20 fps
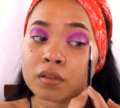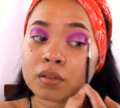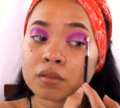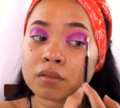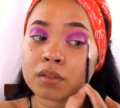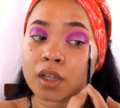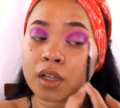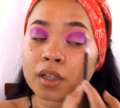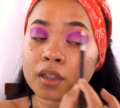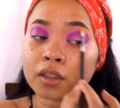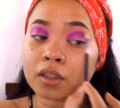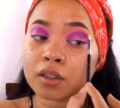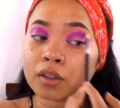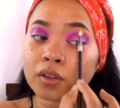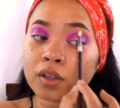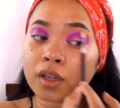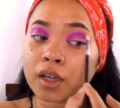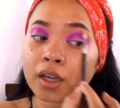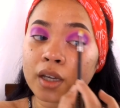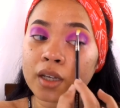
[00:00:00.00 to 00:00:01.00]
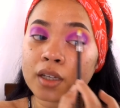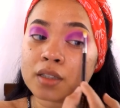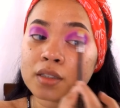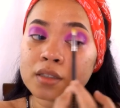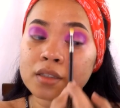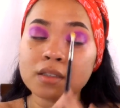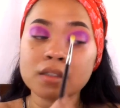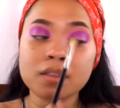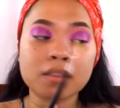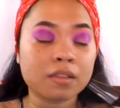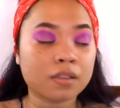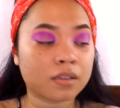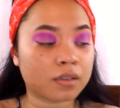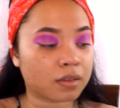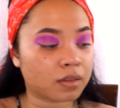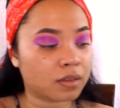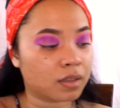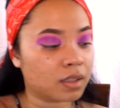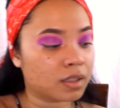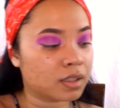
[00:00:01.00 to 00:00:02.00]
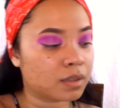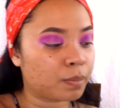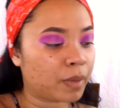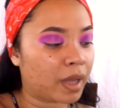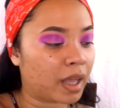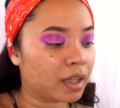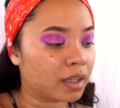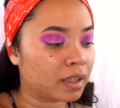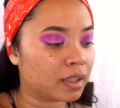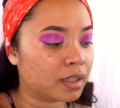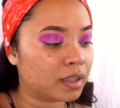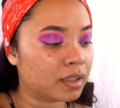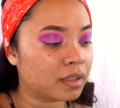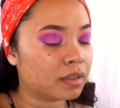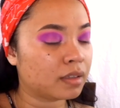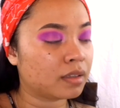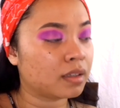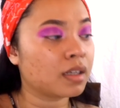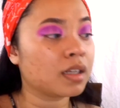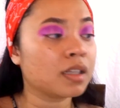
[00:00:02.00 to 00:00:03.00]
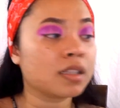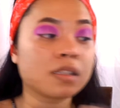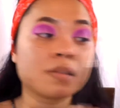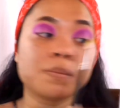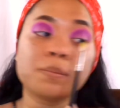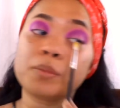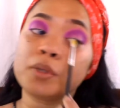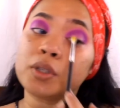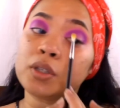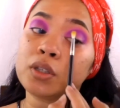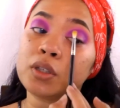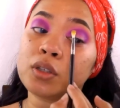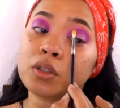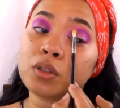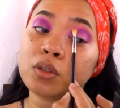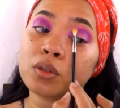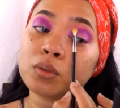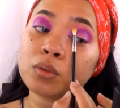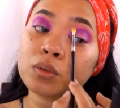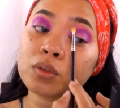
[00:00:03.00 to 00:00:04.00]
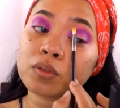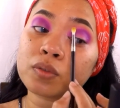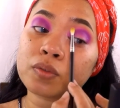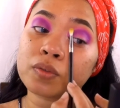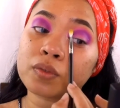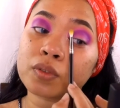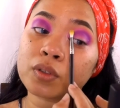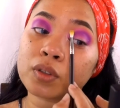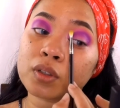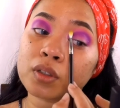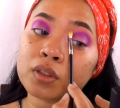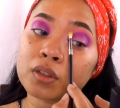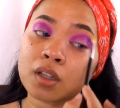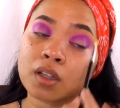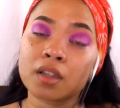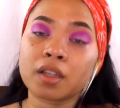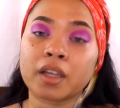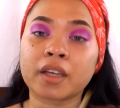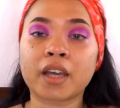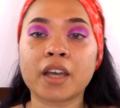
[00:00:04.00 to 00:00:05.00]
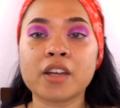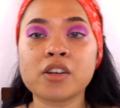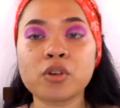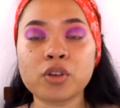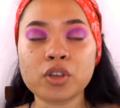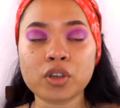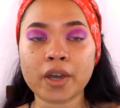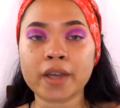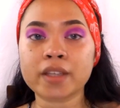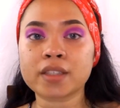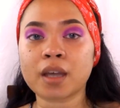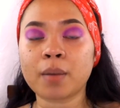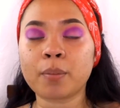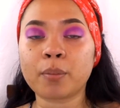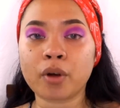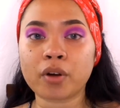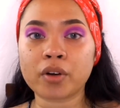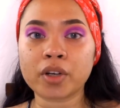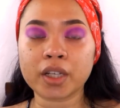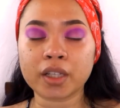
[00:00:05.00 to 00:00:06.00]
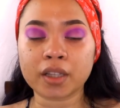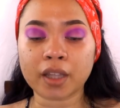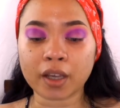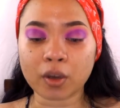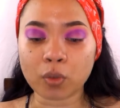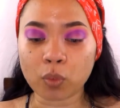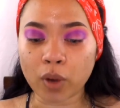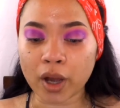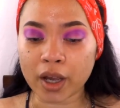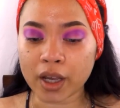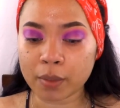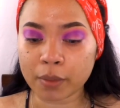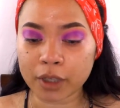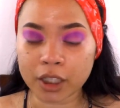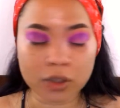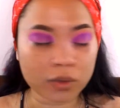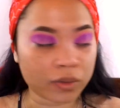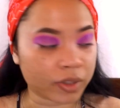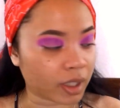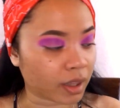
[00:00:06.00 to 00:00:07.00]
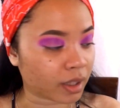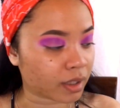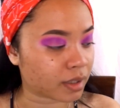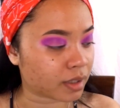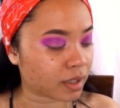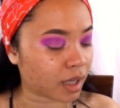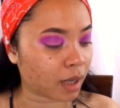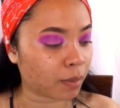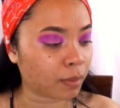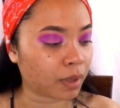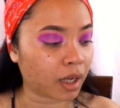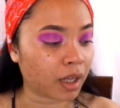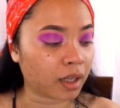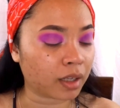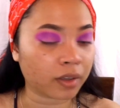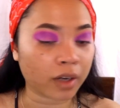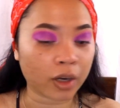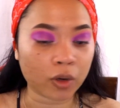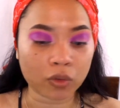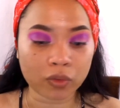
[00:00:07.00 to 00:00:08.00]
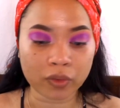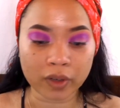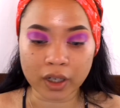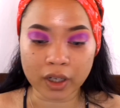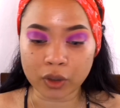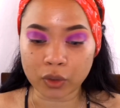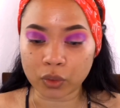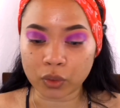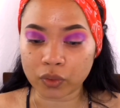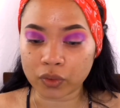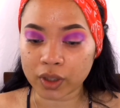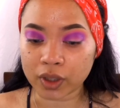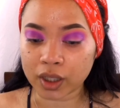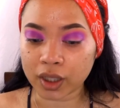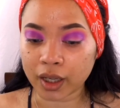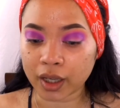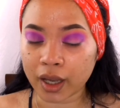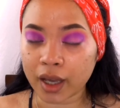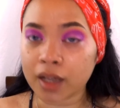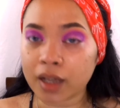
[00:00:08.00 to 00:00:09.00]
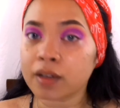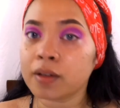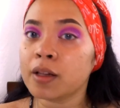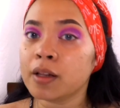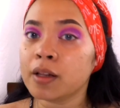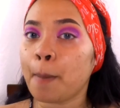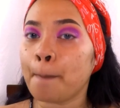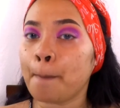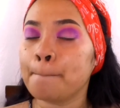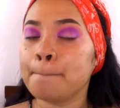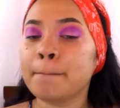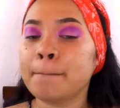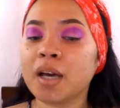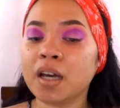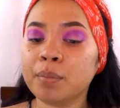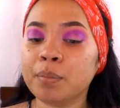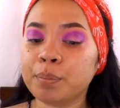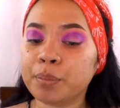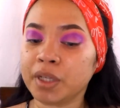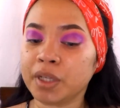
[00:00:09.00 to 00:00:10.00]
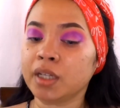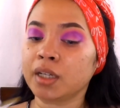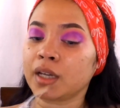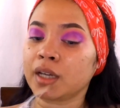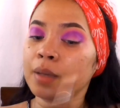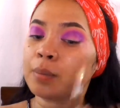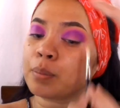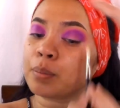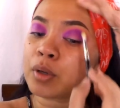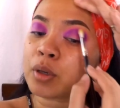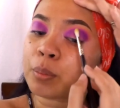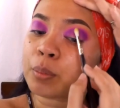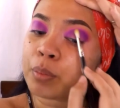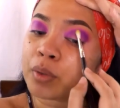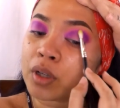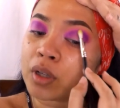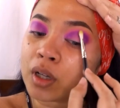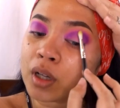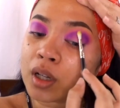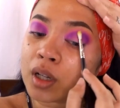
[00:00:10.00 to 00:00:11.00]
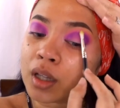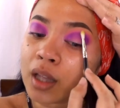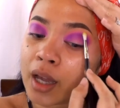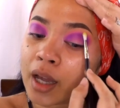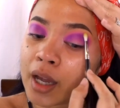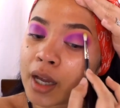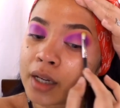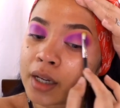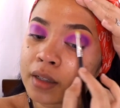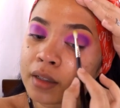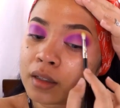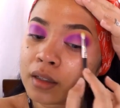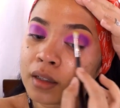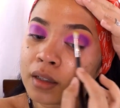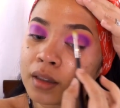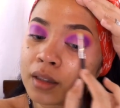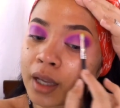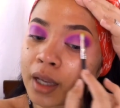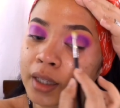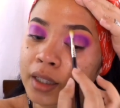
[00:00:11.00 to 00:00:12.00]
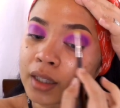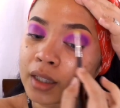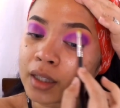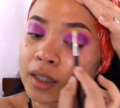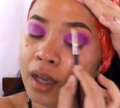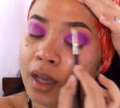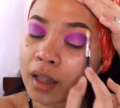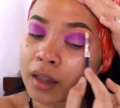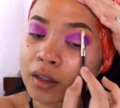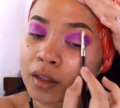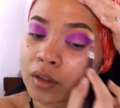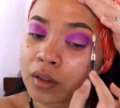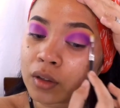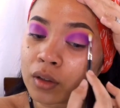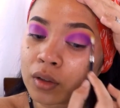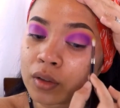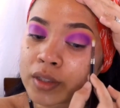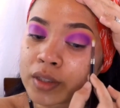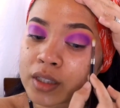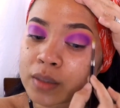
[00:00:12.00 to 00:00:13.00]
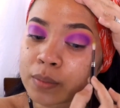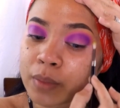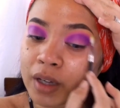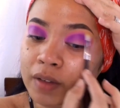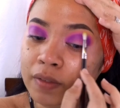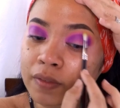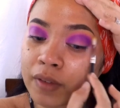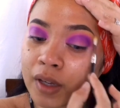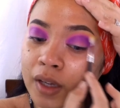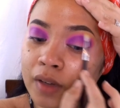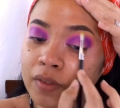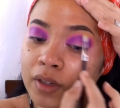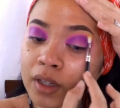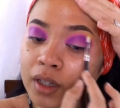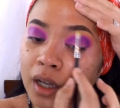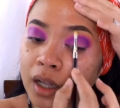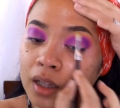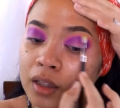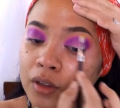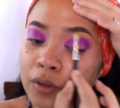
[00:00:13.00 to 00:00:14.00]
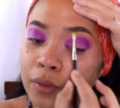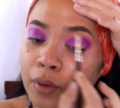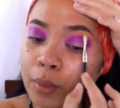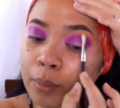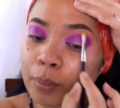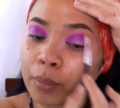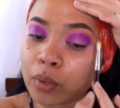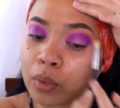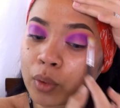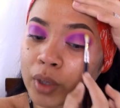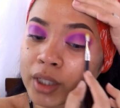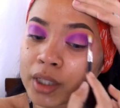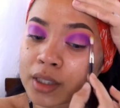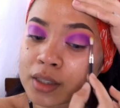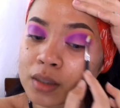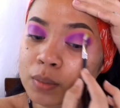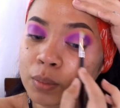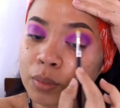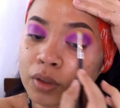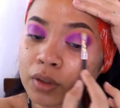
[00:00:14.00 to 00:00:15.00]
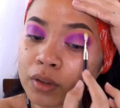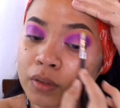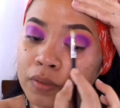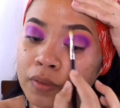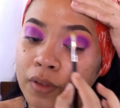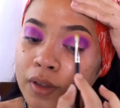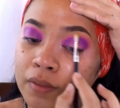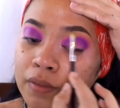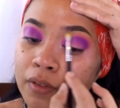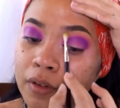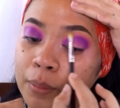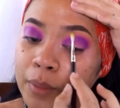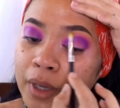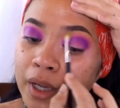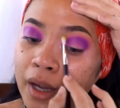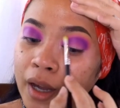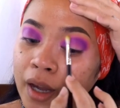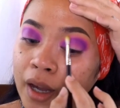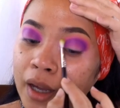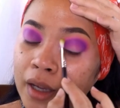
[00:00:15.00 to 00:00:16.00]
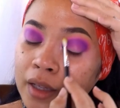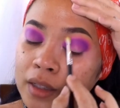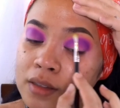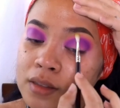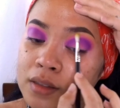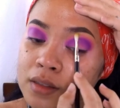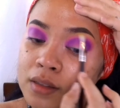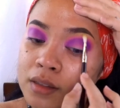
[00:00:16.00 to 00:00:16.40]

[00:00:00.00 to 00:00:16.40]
Telling you guys, this palette is beautiful. Like, I know you guys are boring, like, why am I using the same color over and over again? But pink and purple and like yellow is my favorite color combo, and it's perfect for my eyes.